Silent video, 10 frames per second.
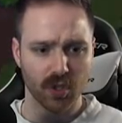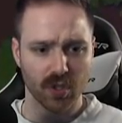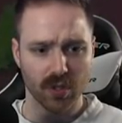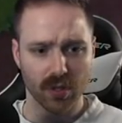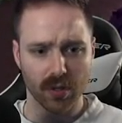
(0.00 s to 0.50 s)

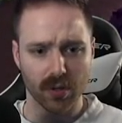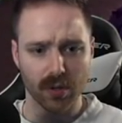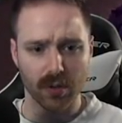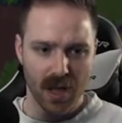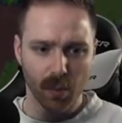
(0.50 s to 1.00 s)

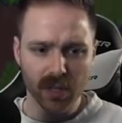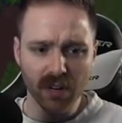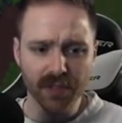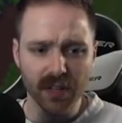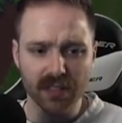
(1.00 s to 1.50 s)
Go. I wonder
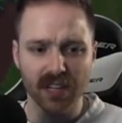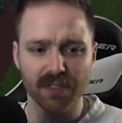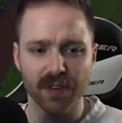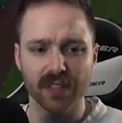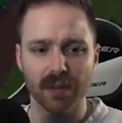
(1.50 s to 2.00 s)
if they're
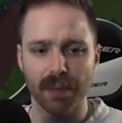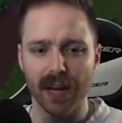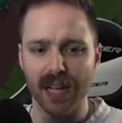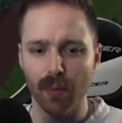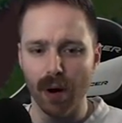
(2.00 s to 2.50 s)
different
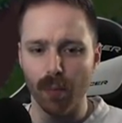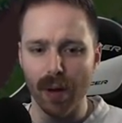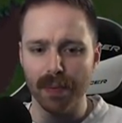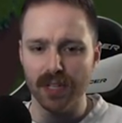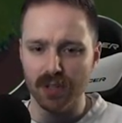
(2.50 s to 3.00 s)
depending on what
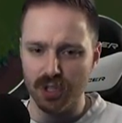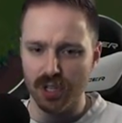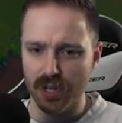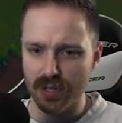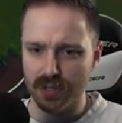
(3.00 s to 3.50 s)
weapon you
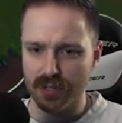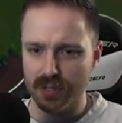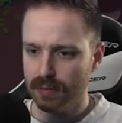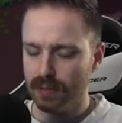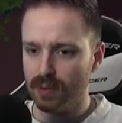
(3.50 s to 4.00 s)
choose.
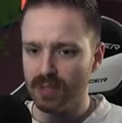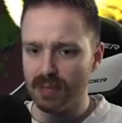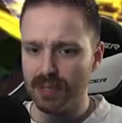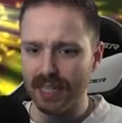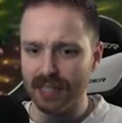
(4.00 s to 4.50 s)
This one
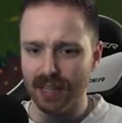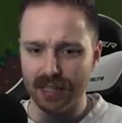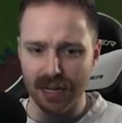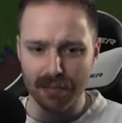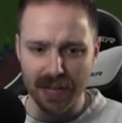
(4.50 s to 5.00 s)
seems like it
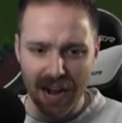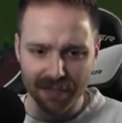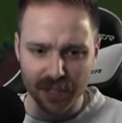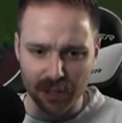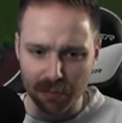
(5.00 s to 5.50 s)
comes
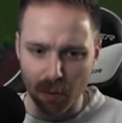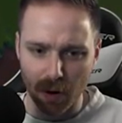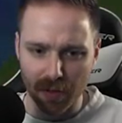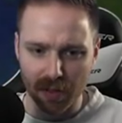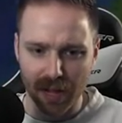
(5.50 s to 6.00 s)
after you more
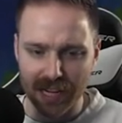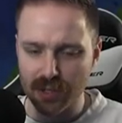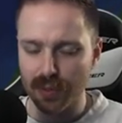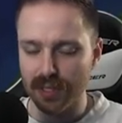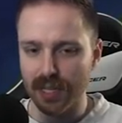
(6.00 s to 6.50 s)
than the last
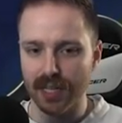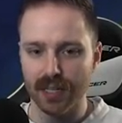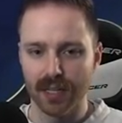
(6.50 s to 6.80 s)
one did.